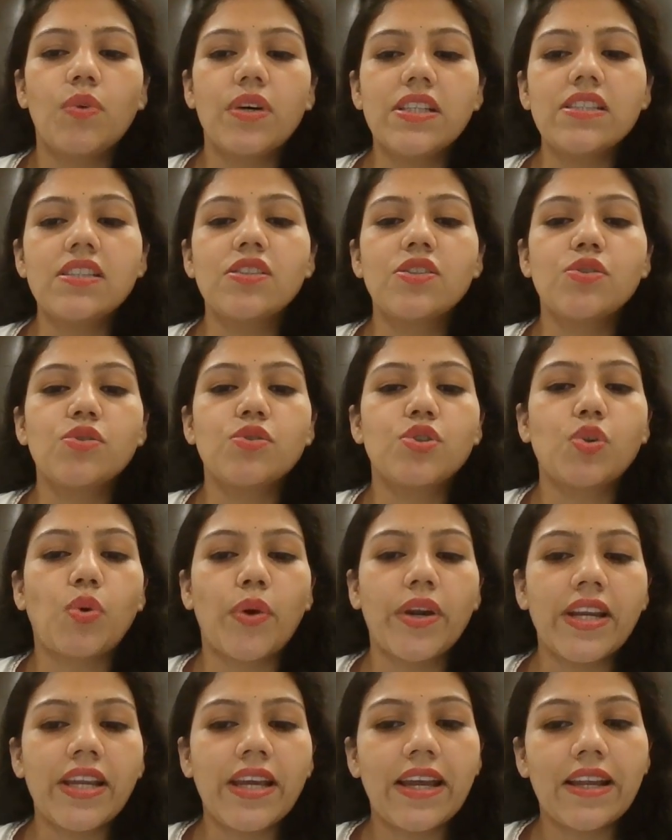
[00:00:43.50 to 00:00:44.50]
once you
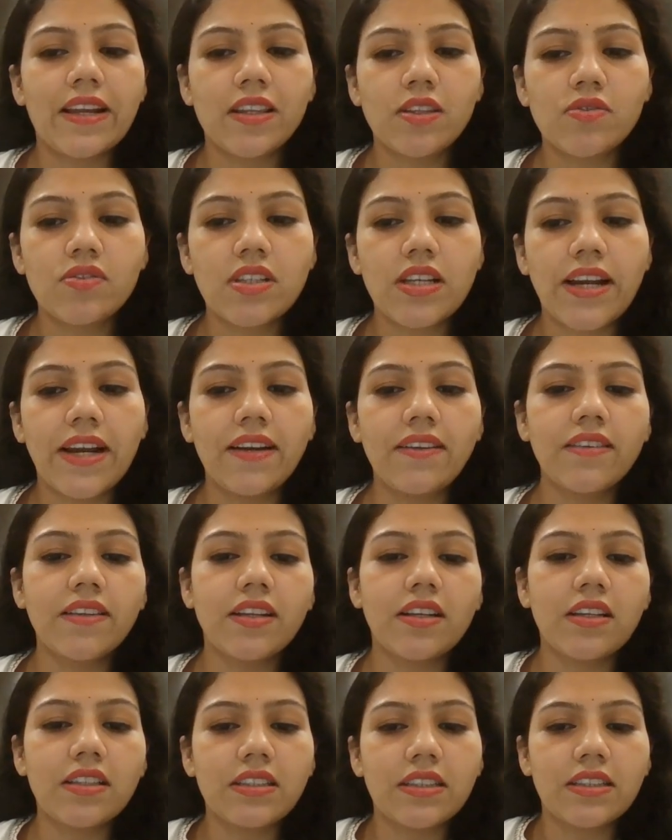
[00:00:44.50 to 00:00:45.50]
join Air New Zealand,
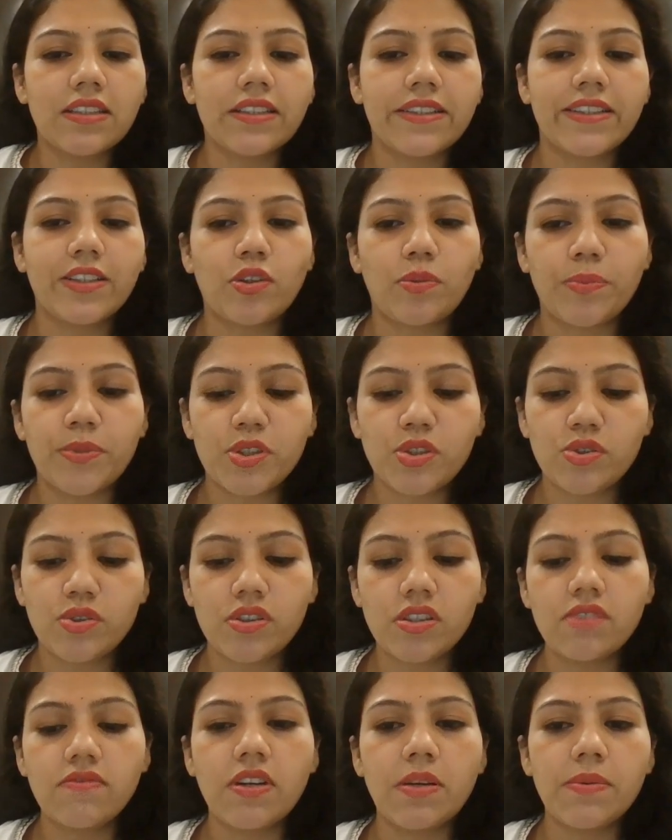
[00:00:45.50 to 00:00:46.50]
their other career
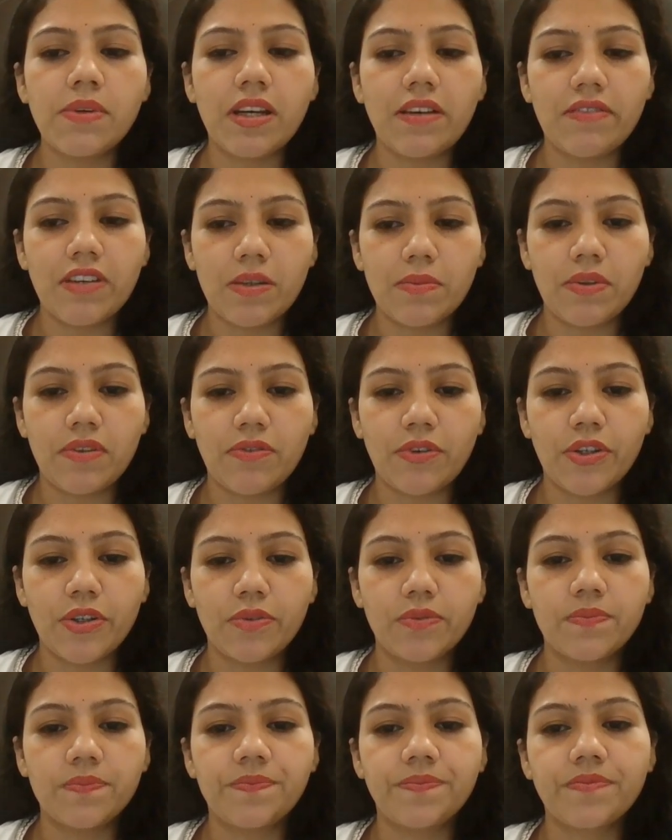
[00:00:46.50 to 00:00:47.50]
opportunities will be available for
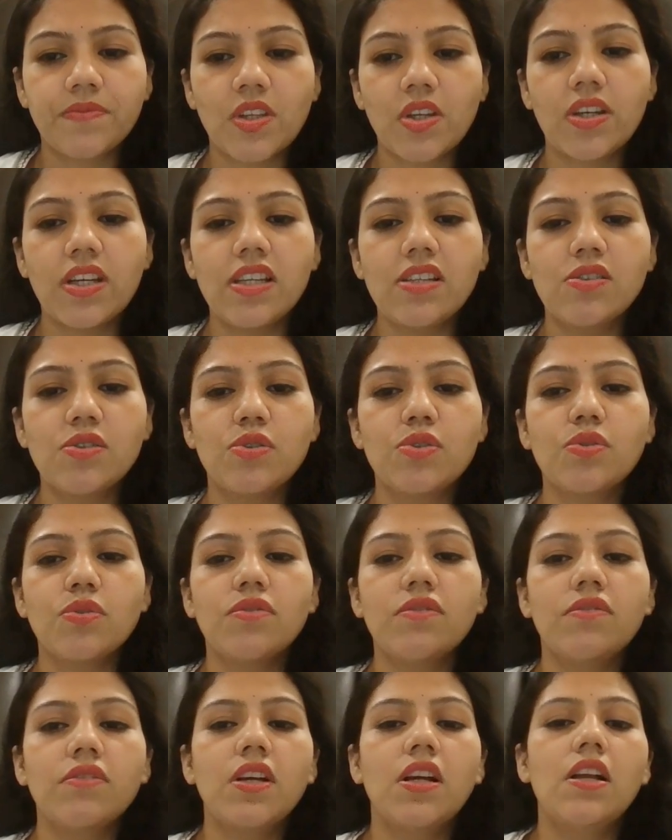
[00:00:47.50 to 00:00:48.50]
you. Okay,
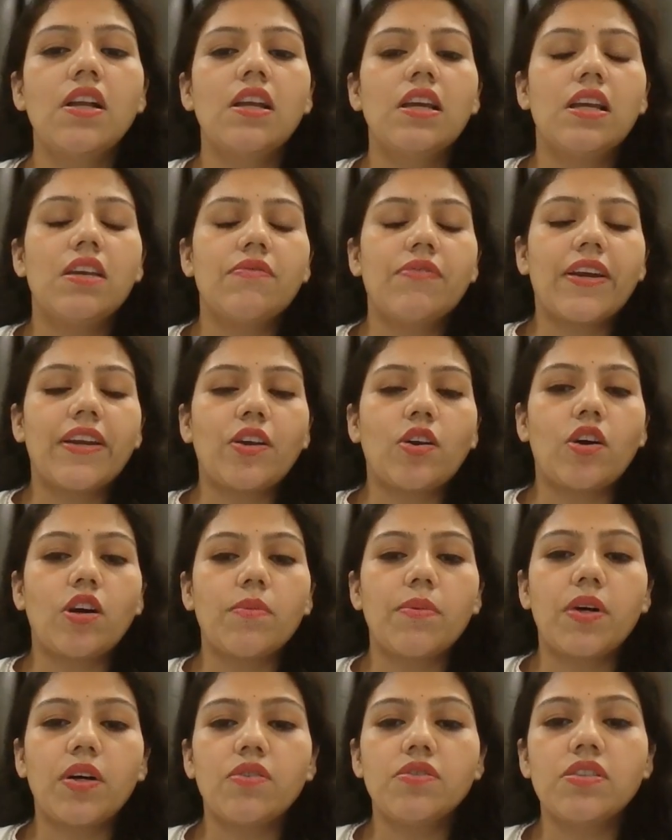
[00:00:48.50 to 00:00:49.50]
so if I
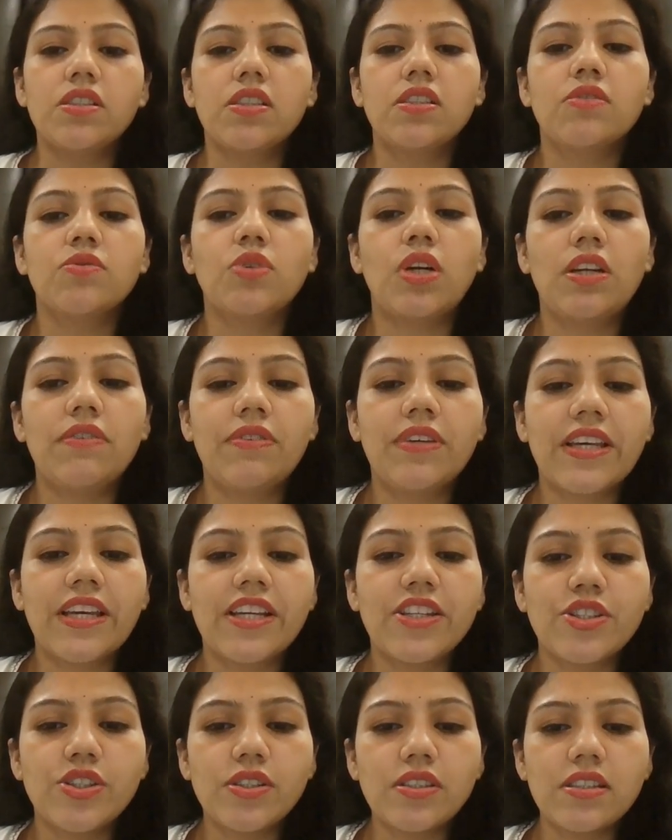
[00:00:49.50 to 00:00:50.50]
talk about
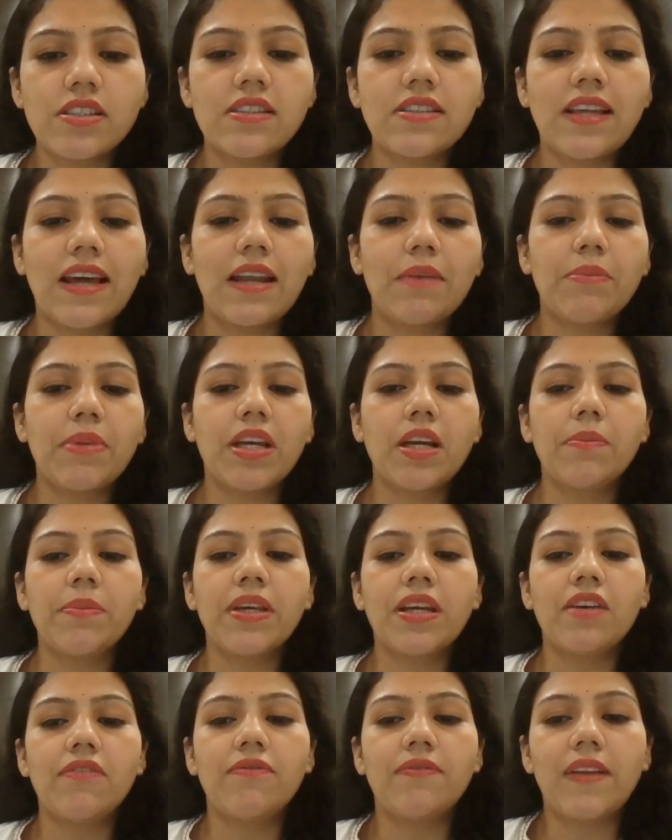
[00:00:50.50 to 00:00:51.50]
qualifications, then
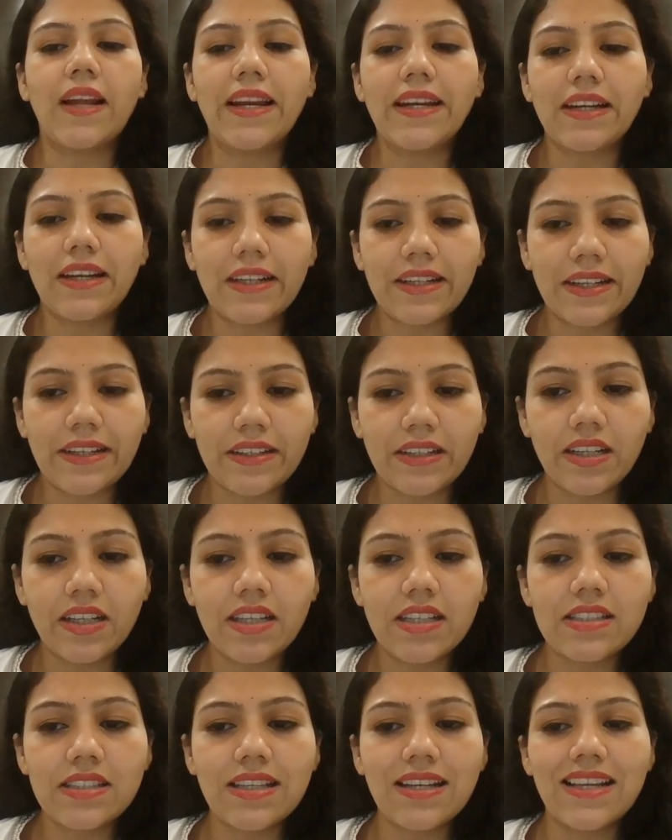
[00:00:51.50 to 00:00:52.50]
becoming a flight
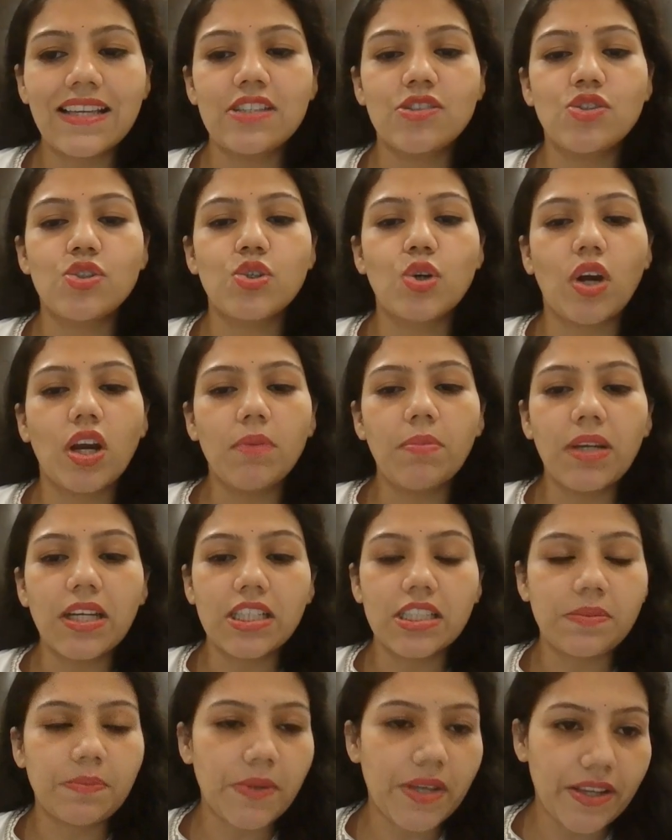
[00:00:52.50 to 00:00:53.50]
attendant is an
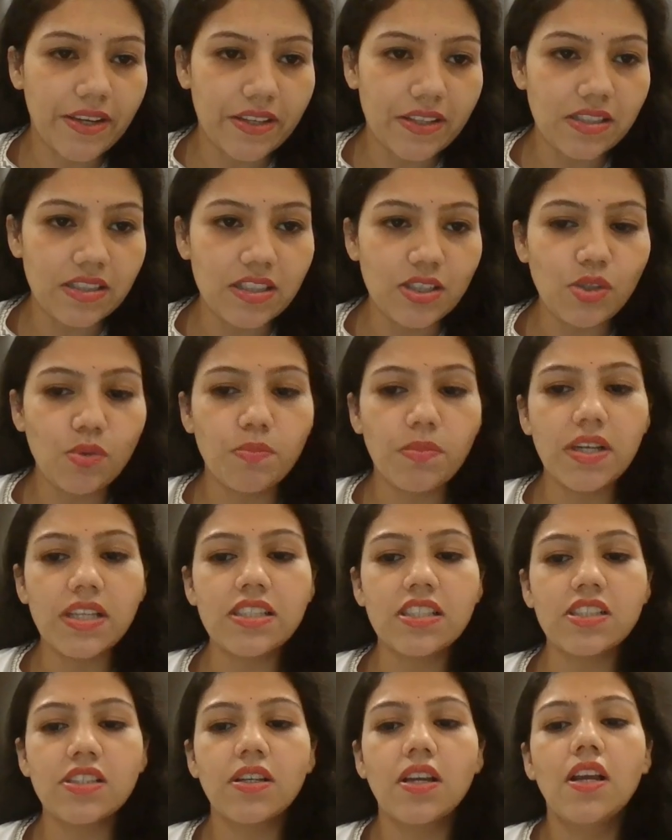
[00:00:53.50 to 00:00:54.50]
enjoyable experience. You
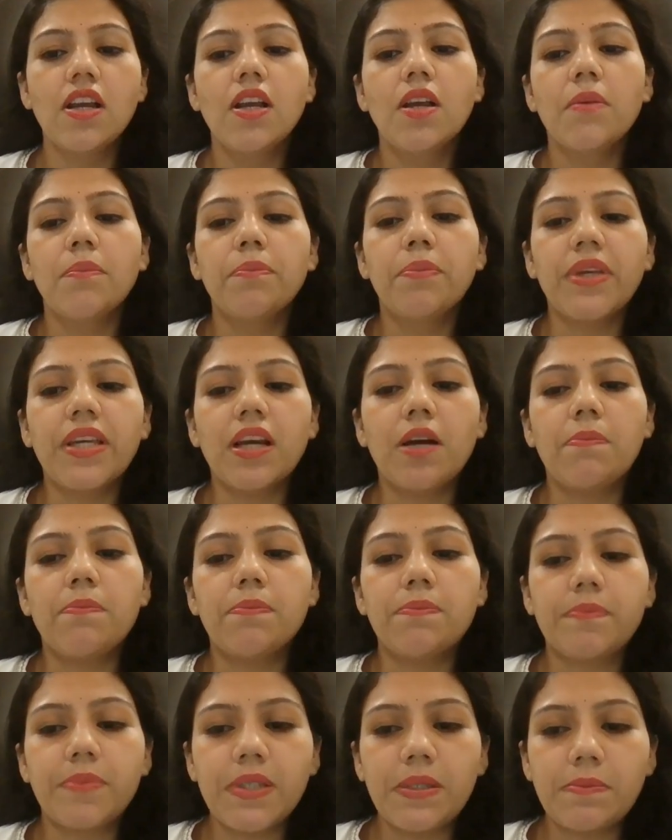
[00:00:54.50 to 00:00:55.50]
must be a
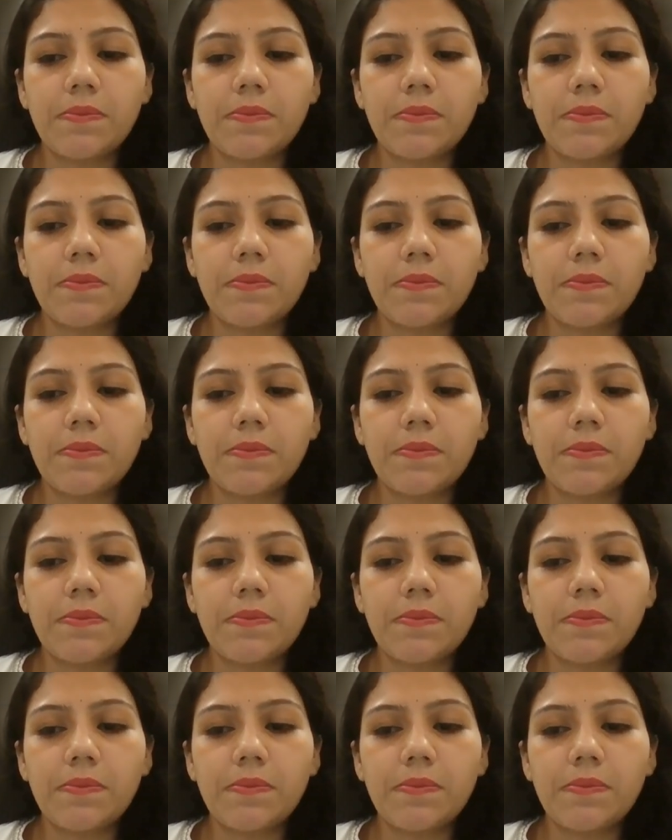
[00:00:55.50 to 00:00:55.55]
